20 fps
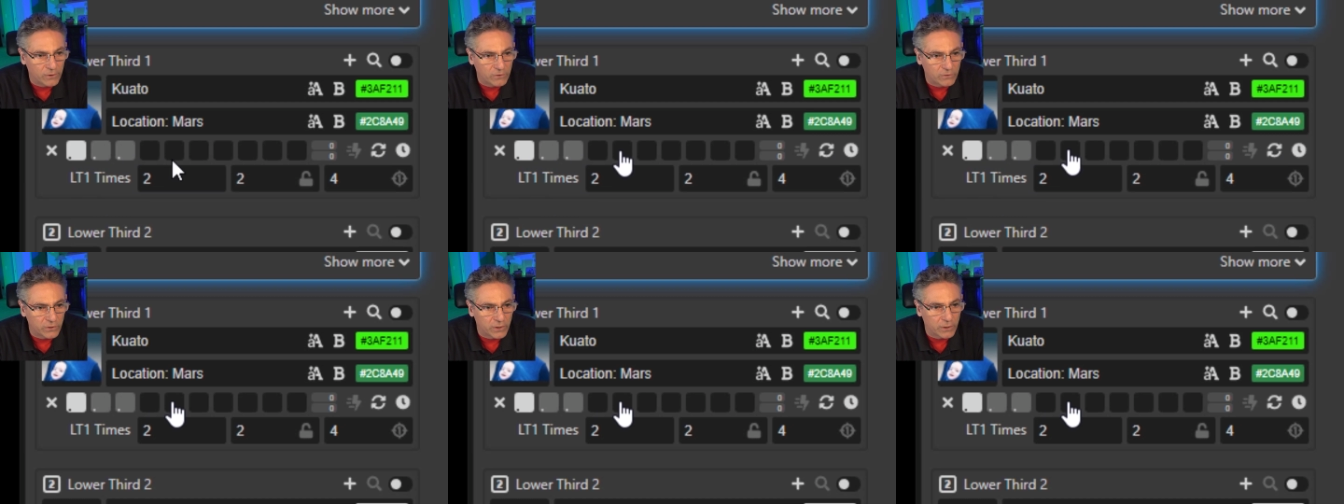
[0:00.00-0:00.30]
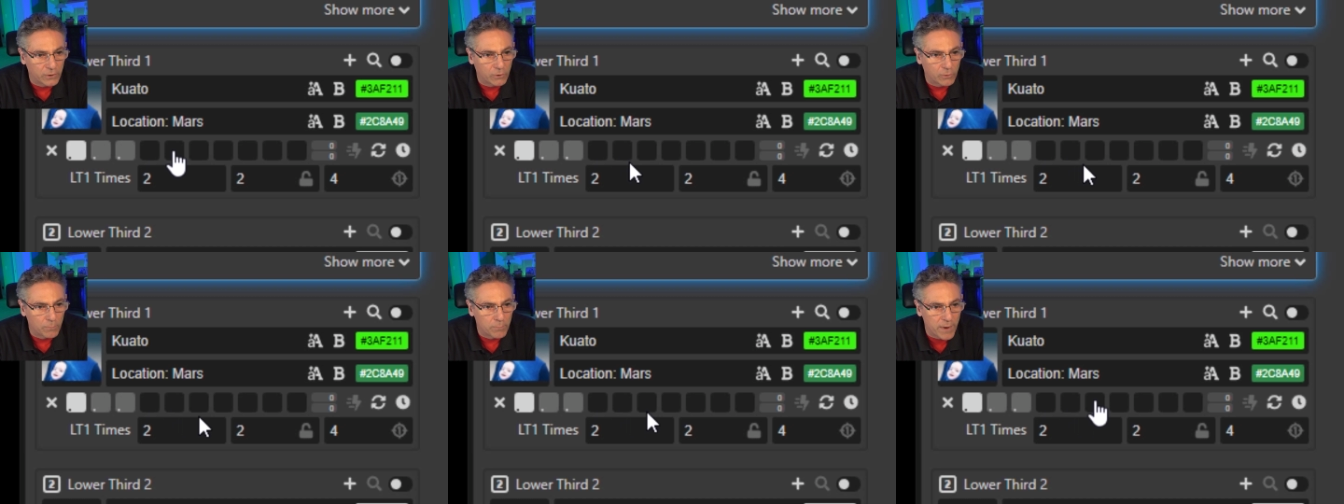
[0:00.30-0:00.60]

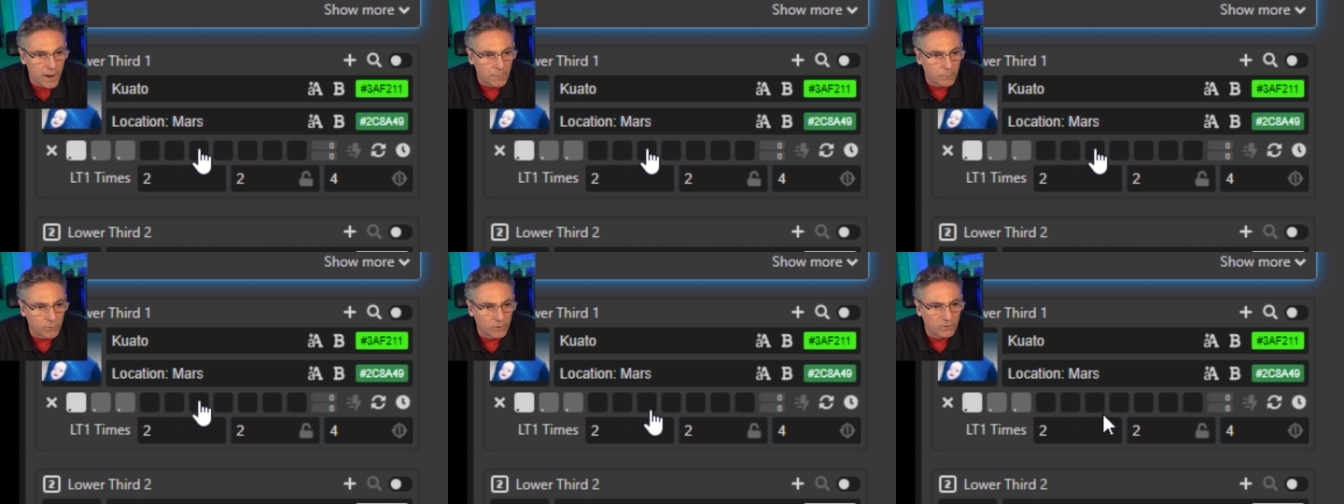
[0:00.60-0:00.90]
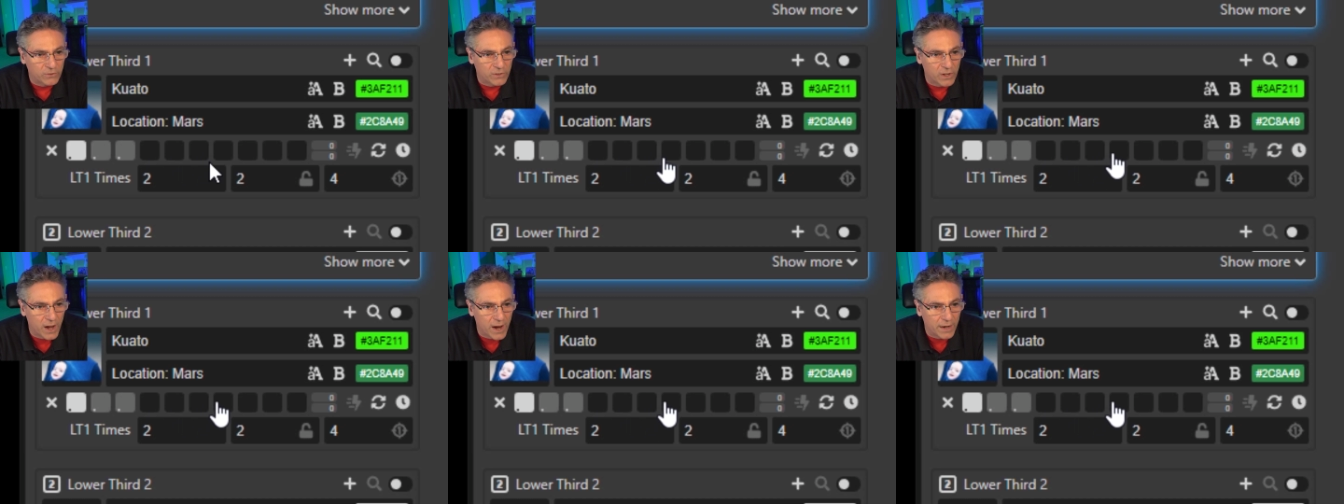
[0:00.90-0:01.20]
single memory
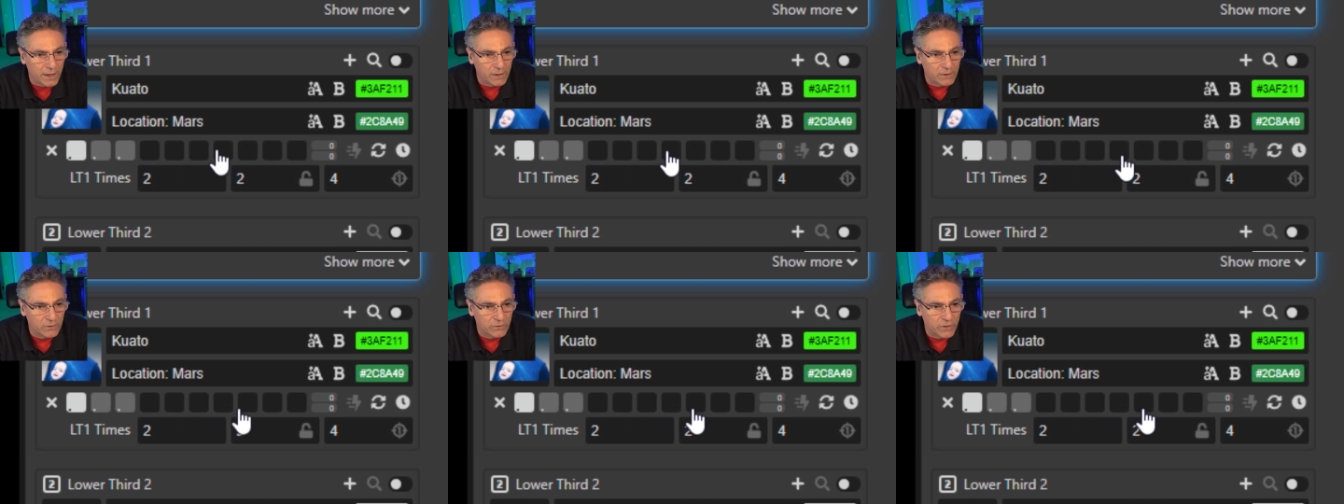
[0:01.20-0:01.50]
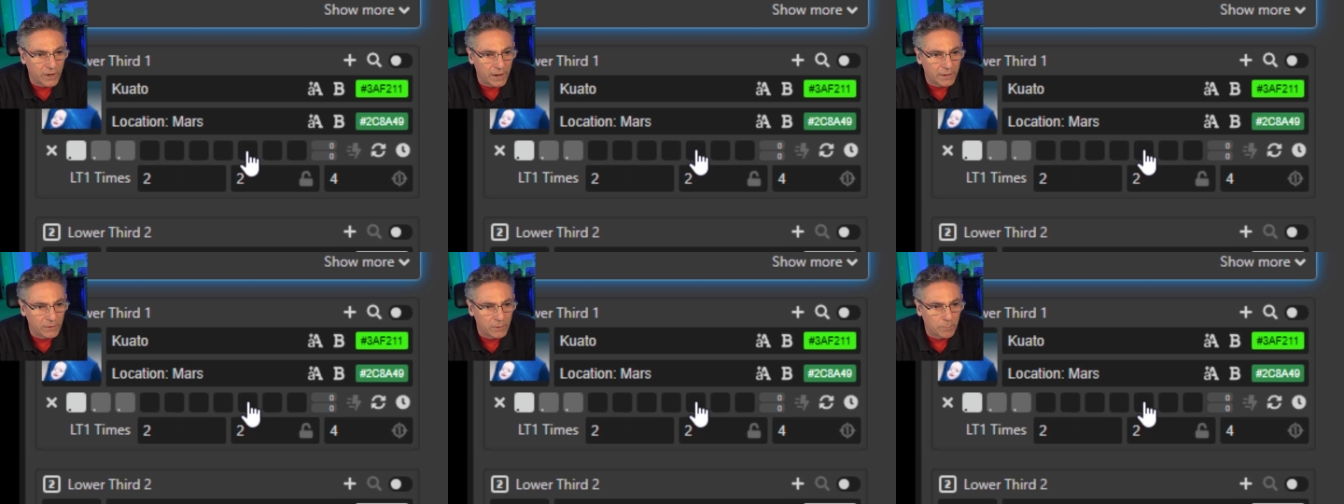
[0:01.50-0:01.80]
slot
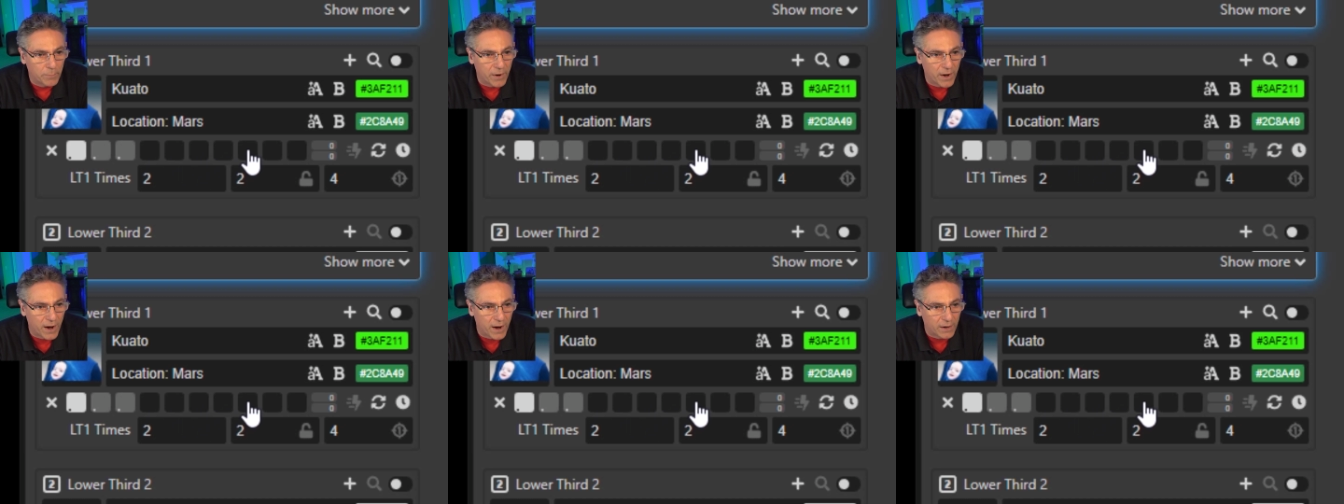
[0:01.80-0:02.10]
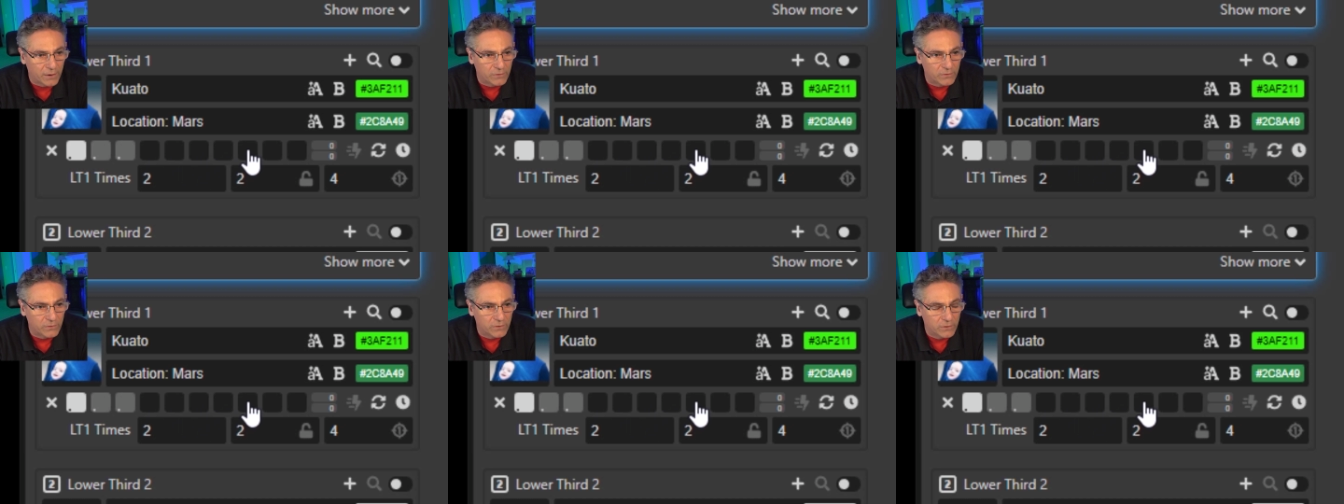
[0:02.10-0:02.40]
inside the
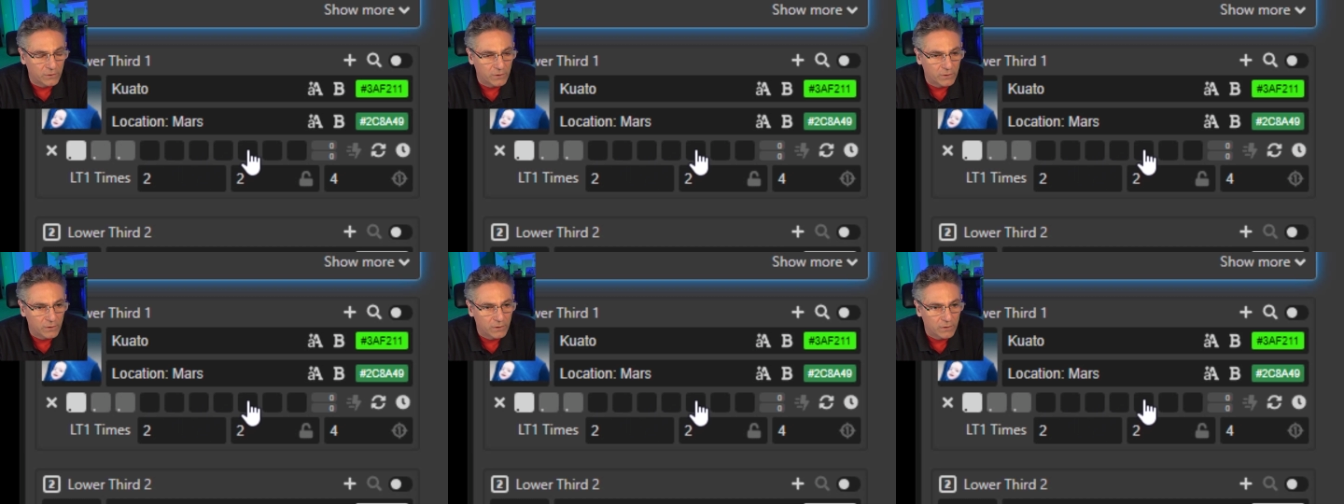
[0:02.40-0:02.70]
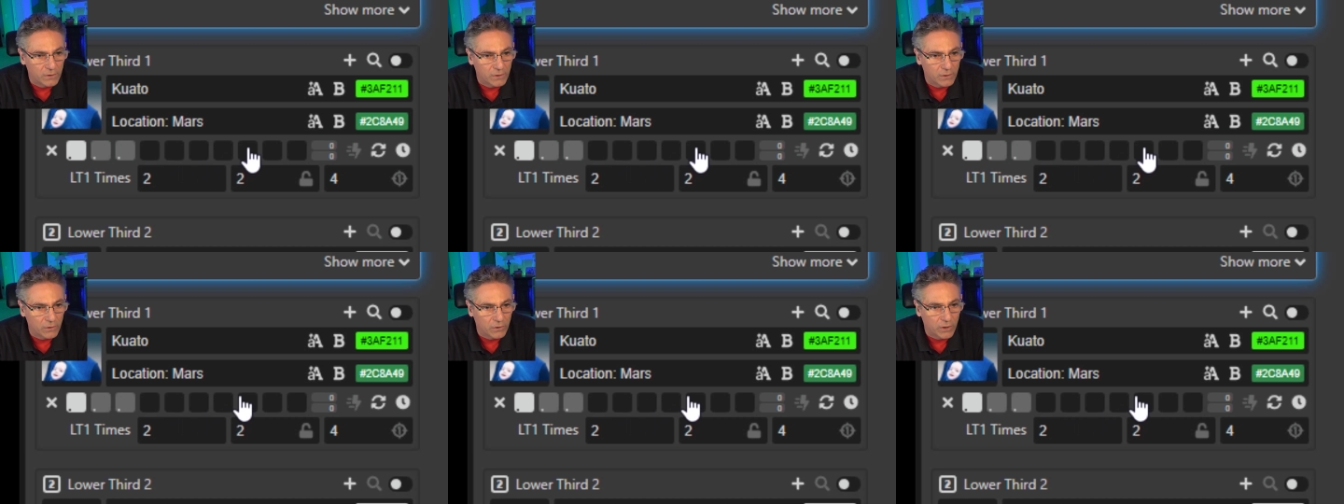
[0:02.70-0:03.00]
box,
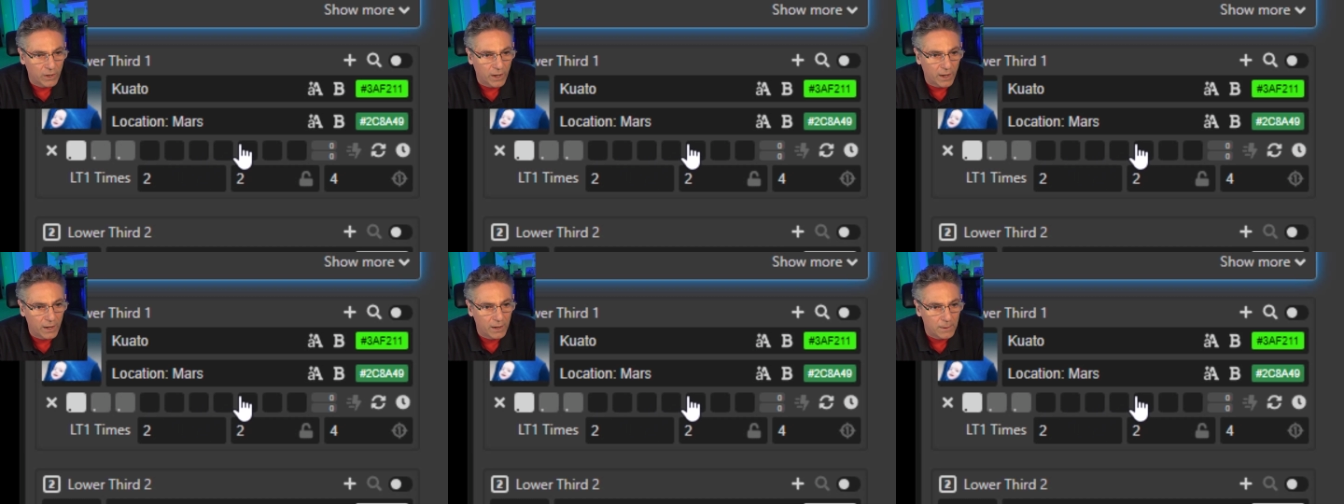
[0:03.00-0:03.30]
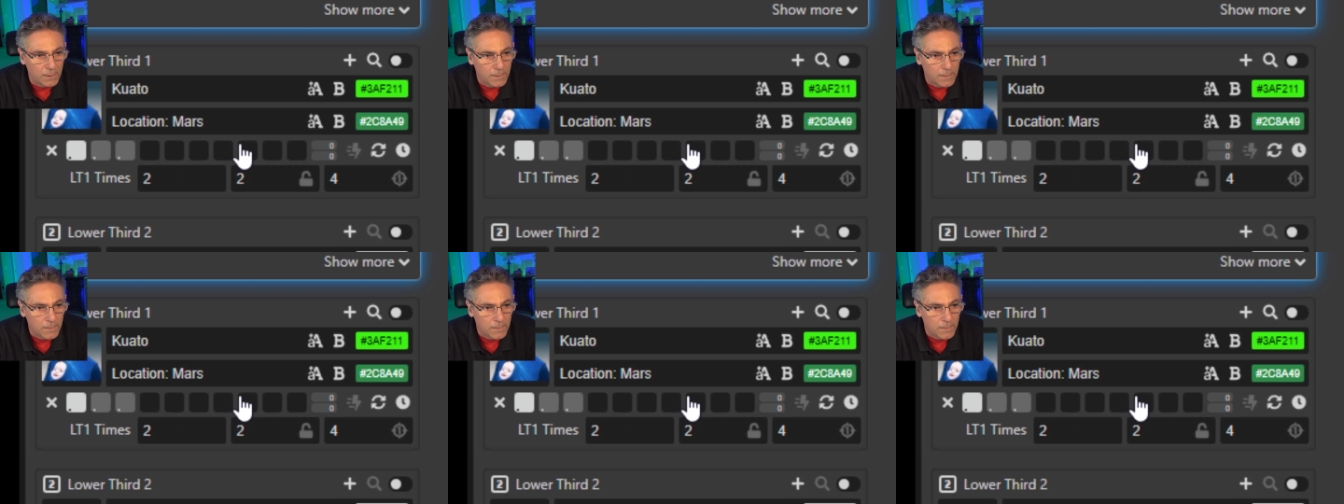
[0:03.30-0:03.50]
okay?